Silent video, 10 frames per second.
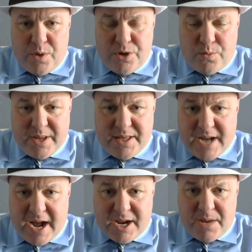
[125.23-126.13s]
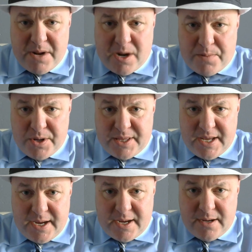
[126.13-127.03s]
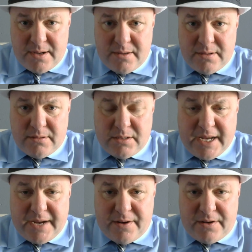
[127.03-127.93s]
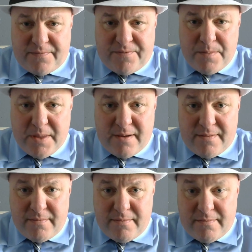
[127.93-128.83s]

When you read the document, I'll put the link from the